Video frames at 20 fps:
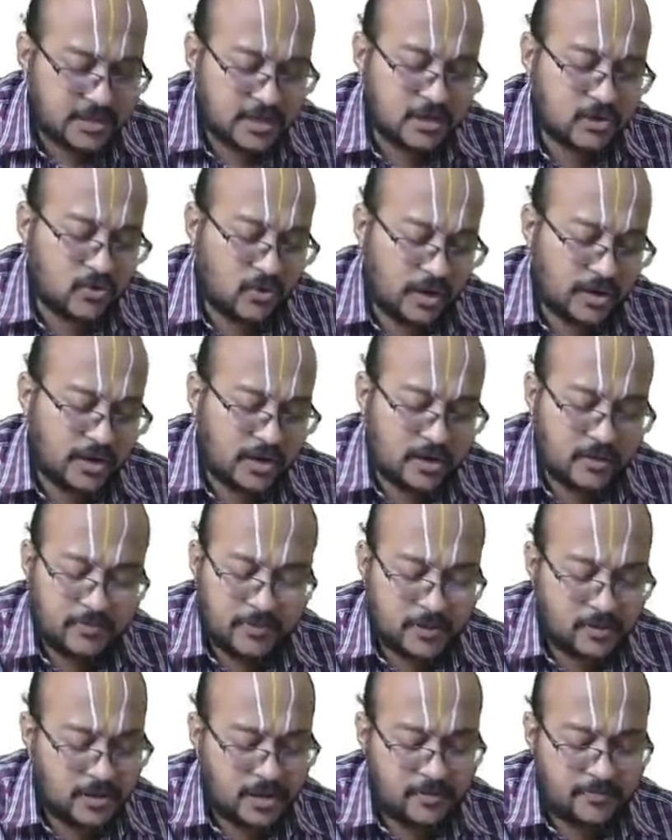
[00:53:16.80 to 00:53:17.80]
into 100
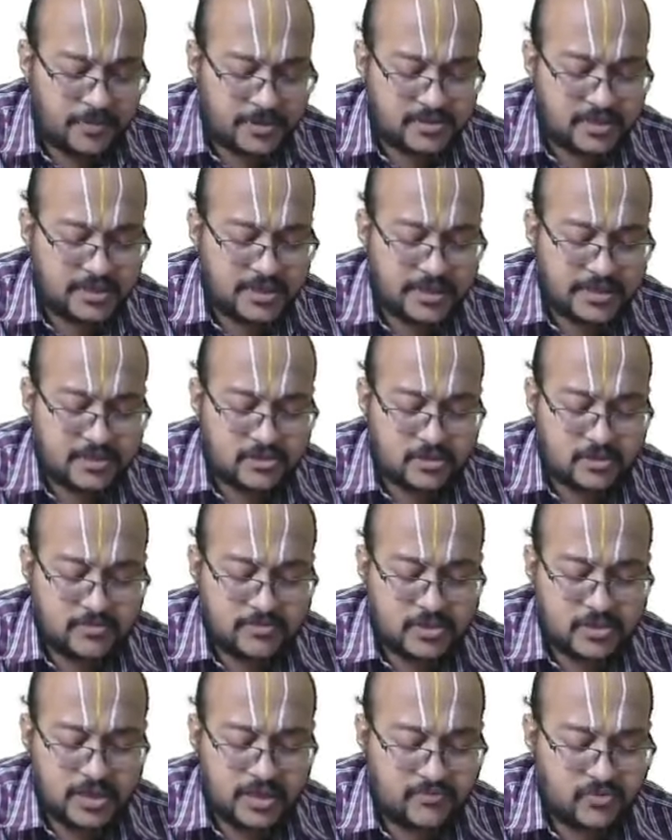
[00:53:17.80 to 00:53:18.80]
in percentage
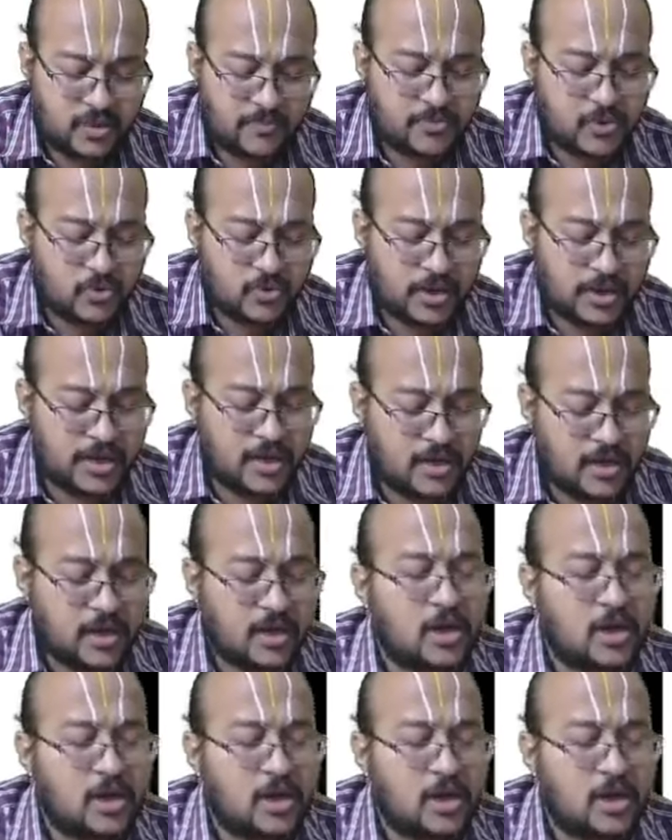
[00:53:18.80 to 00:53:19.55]
terms they have computed.